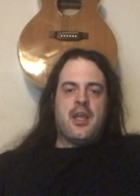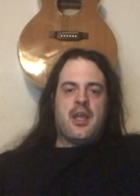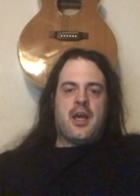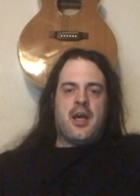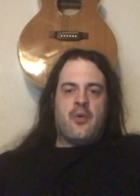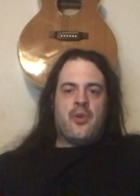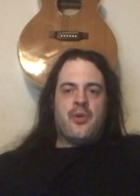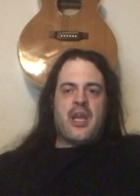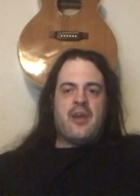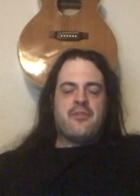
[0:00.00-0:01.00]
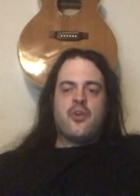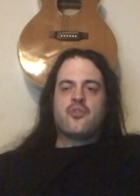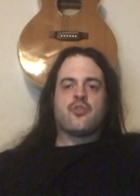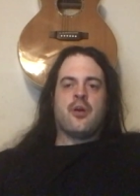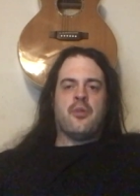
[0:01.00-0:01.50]
Uh, we would have no
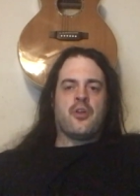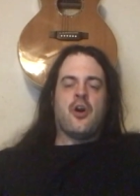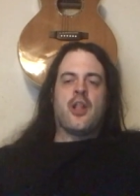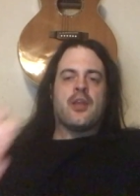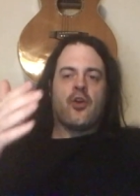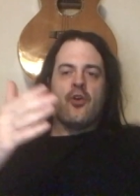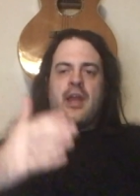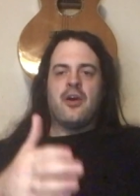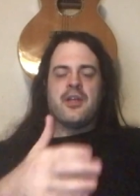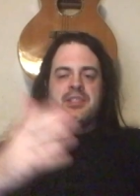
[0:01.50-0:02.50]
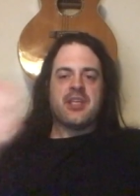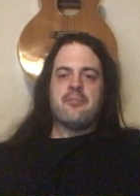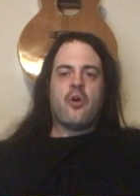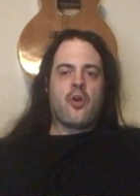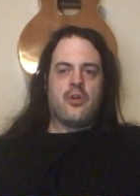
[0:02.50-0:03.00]
trouble calling her out as a
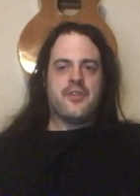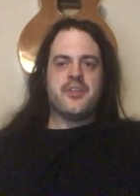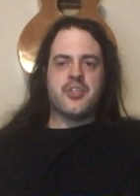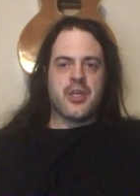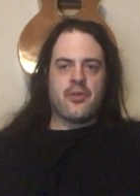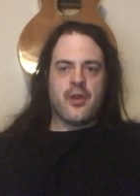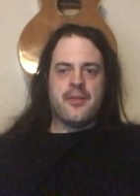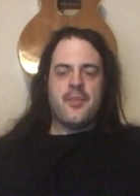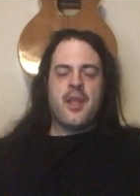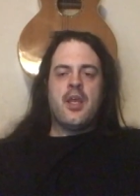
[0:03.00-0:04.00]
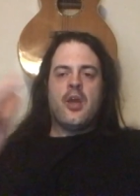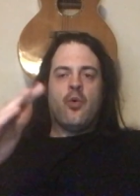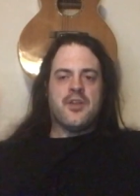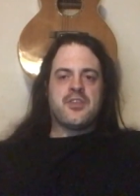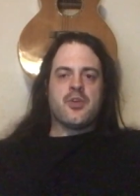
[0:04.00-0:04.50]
moral degenerate
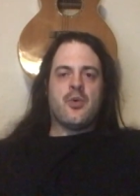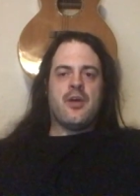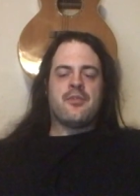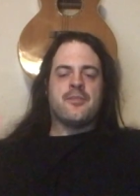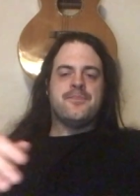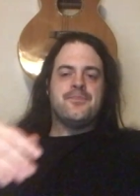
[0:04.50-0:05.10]
whatsoever.